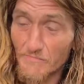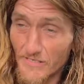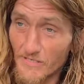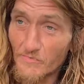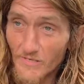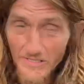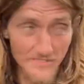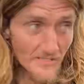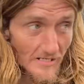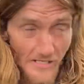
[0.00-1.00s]
mean it when I
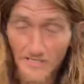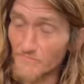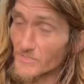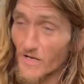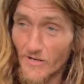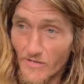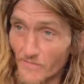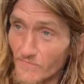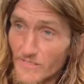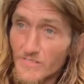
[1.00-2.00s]
say I'm tired
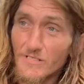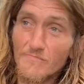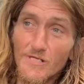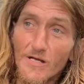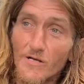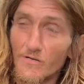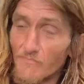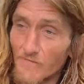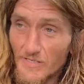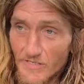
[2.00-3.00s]
of this. I'm tired of
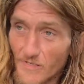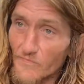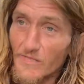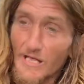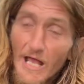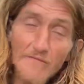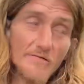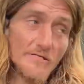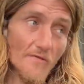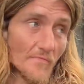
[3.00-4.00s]
being nothing,
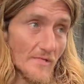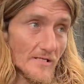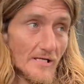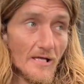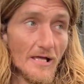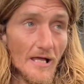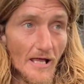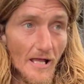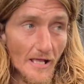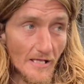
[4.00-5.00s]
having nothing,
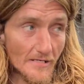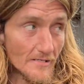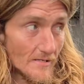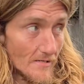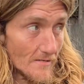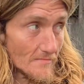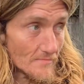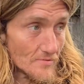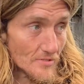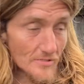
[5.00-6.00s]
and
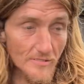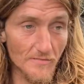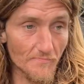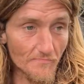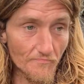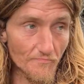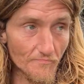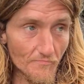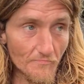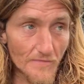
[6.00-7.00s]
just
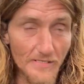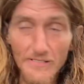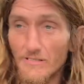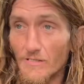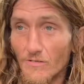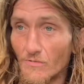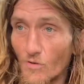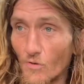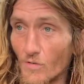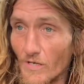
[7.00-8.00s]
being a
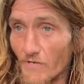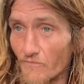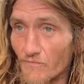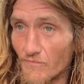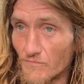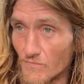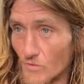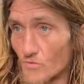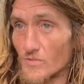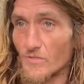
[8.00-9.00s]
low-life
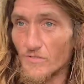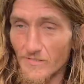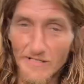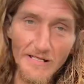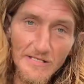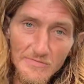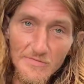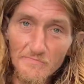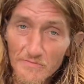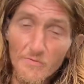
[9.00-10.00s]
loser, as
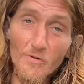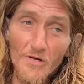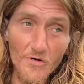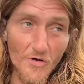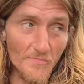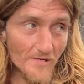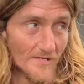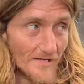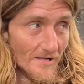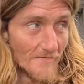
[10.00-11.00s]
some people want to call me.
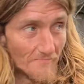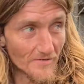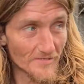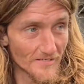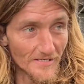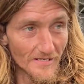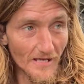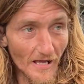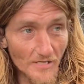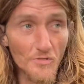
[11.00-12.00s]
But
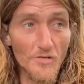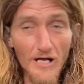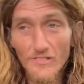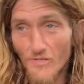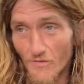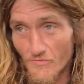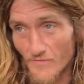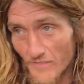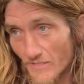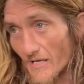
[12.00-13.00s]
I know God loves
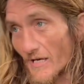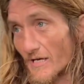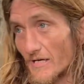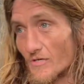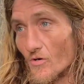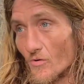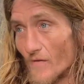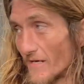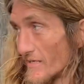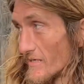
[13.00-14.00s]
me, and I know
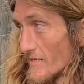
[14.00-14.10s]
that